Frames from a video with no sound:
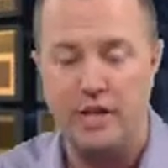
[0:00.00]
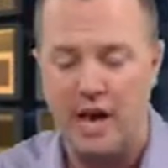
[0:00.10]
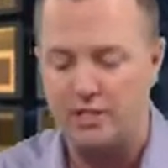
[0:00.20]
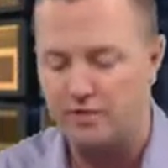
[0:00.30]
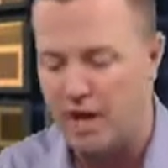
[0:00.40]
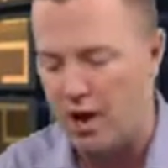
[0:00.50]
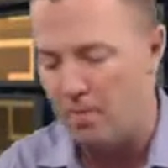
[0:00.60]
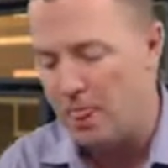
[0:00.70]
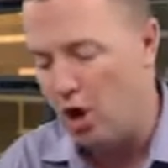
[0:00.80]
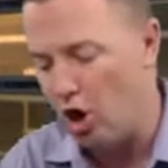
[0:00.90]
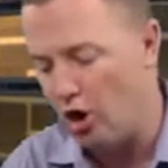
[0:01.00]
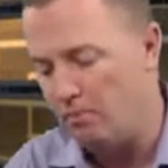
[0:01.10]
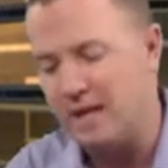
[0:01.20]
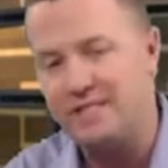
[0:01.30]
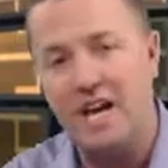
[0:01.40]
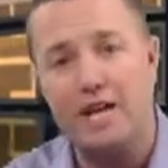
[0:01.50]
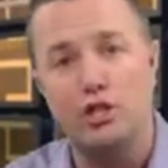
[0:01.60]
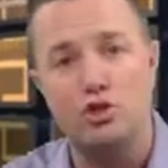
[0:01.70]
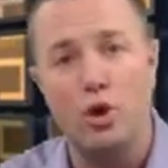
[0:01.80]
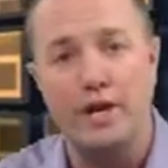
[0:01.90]
As of now, on BETDAQ,
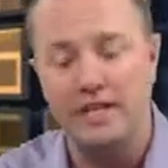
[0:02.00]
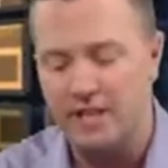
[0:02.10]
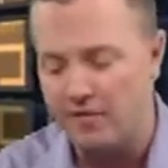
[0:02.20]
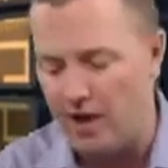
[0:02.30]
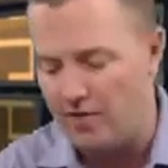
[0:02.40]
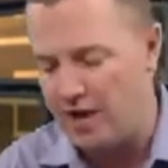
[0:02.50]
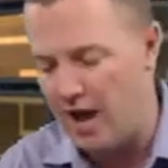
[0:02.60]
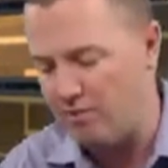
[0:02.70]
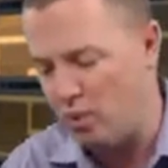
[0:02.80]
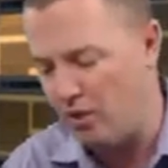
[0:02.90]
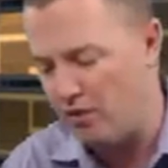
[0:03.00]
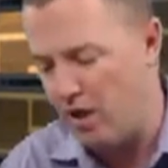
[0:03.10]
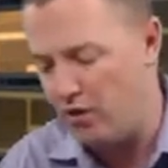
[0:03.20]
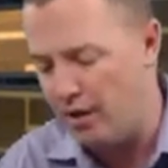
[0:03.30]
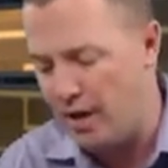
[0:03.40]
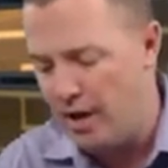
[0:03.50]
Detroit is a 5.5-point favorite.